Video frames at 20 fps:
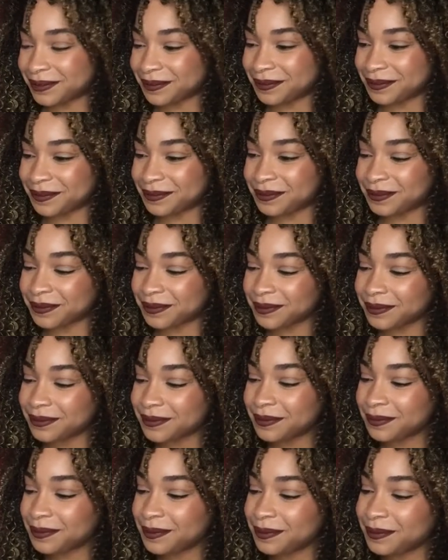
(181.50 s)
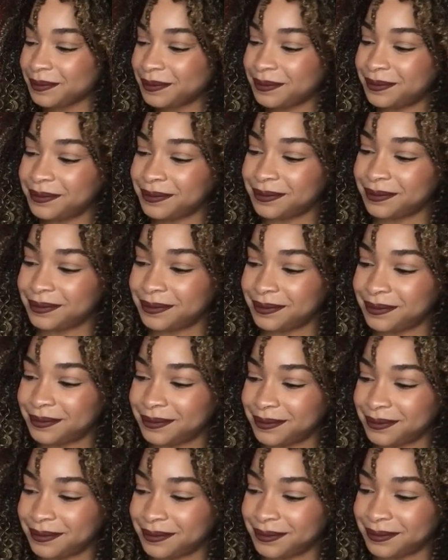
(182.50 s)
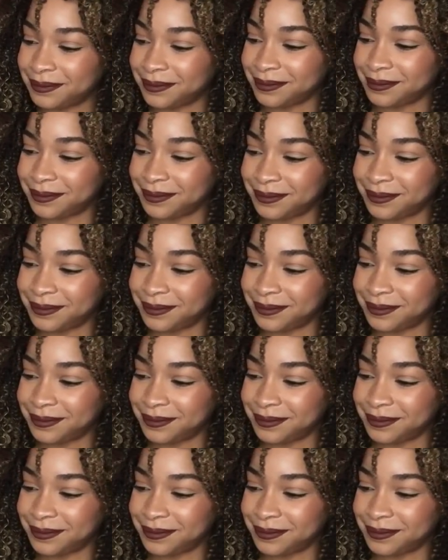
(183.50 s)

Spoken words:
(silent)